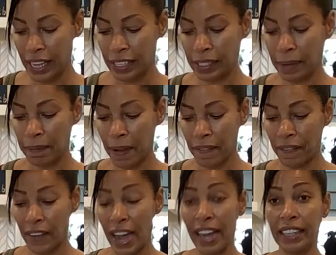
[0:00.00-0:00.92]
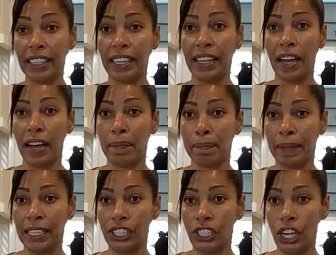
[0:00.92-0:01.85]
some finely
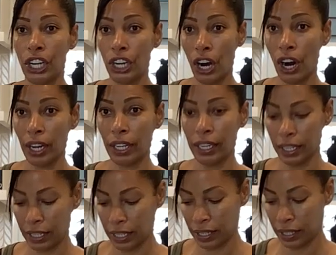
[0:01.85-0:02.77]
minced garlic,